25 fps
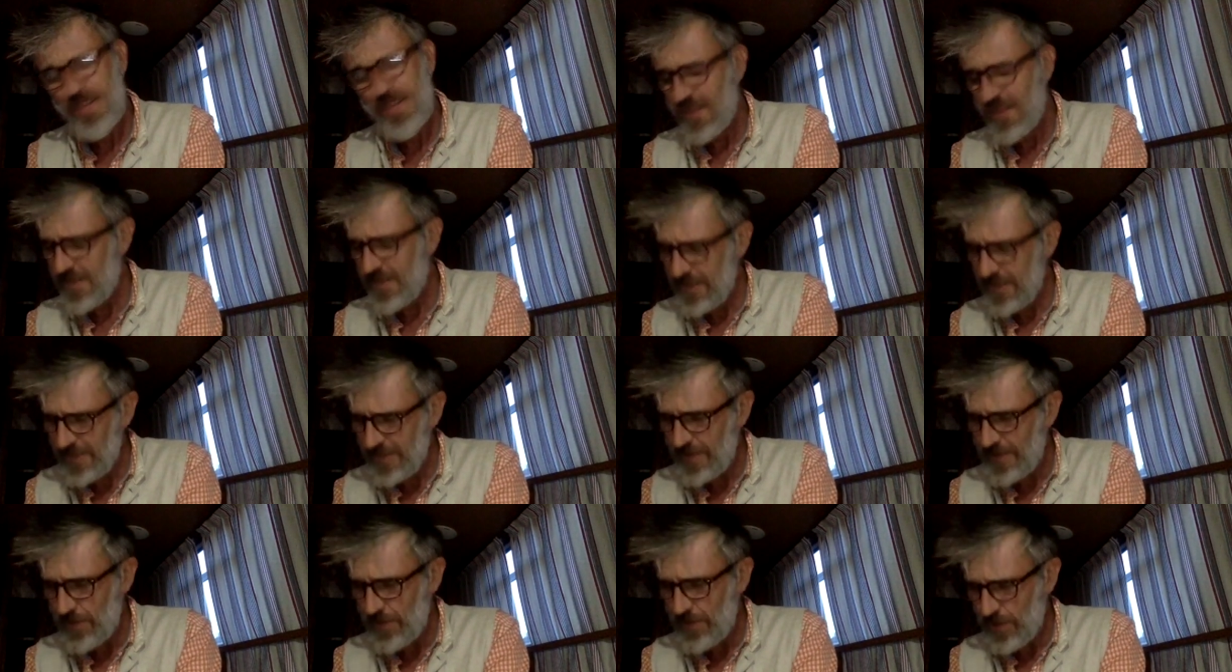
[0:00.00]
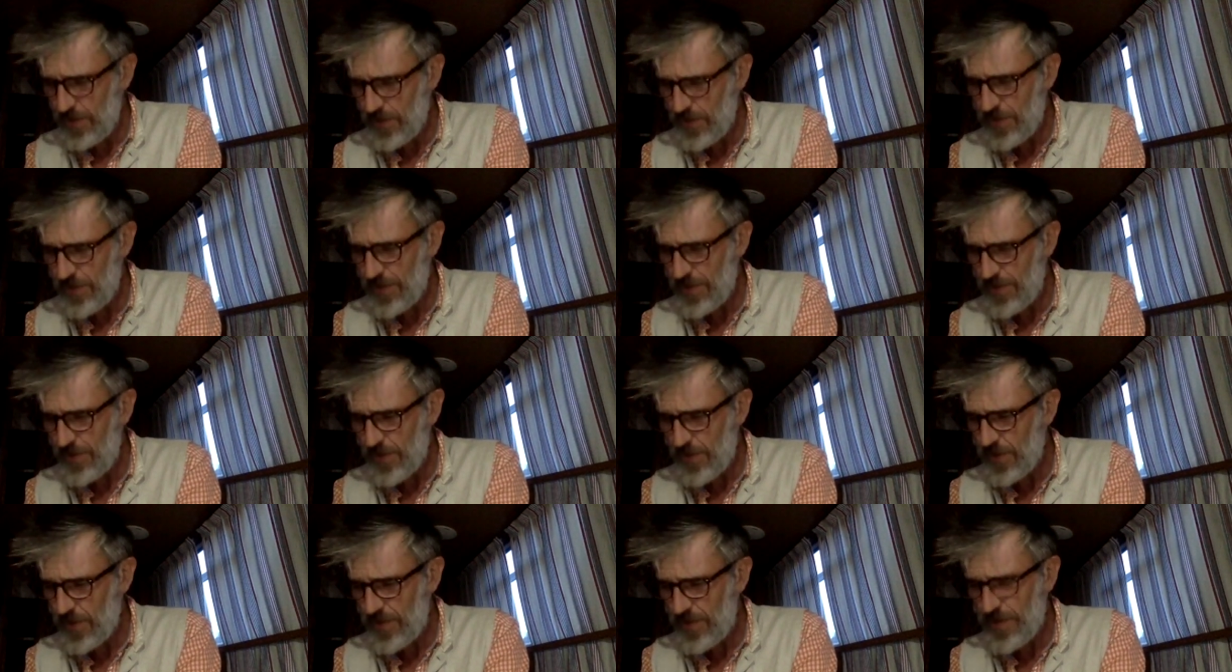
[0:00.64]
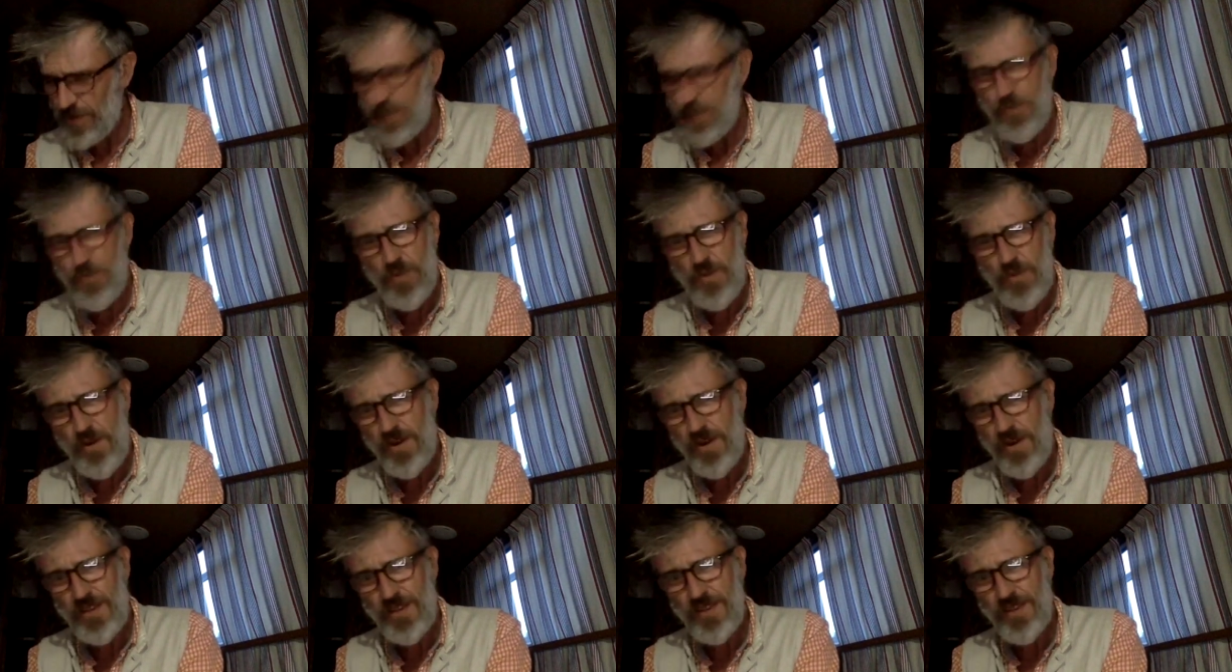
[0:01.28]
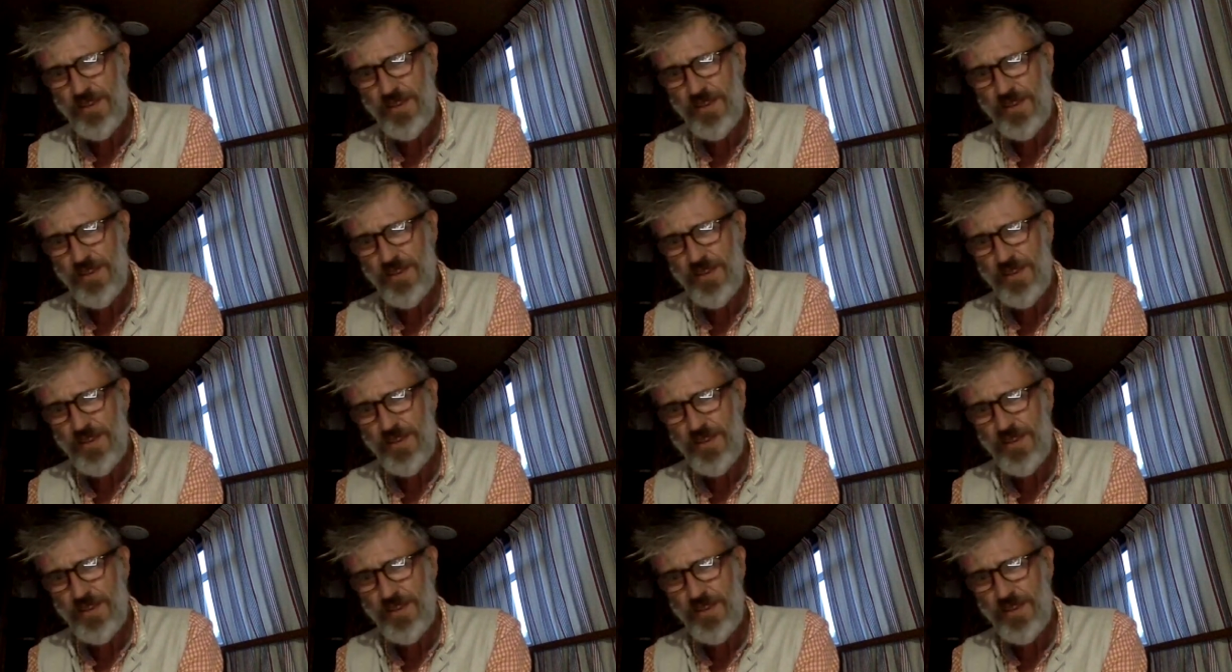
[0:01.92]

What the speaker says: And this would have been why